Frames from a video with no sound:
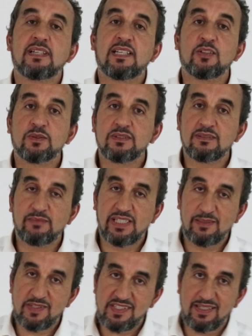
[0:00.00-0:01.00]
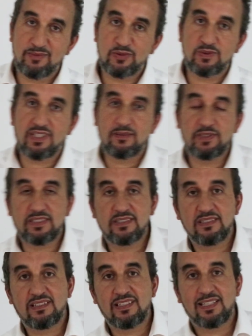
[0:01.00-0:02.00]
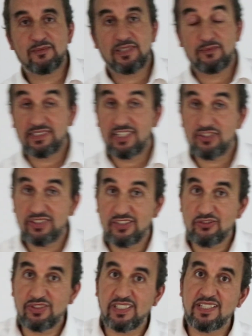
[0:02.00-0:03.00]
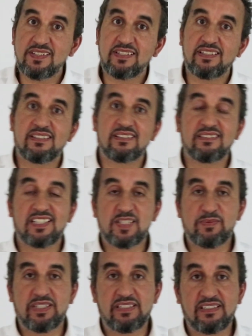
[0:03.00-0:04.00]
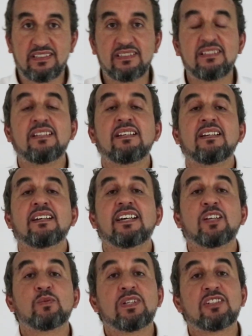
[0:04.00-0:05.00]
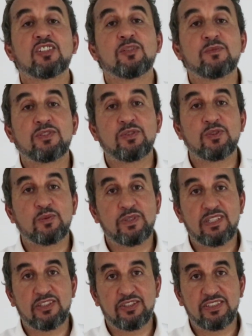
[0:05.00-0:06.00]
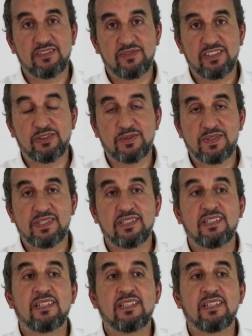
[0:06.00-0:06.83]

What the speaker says: Hello, my name is Sami Ould Ahmed. I am an application engineer here at Nexperia, and welcome to quick learning videos.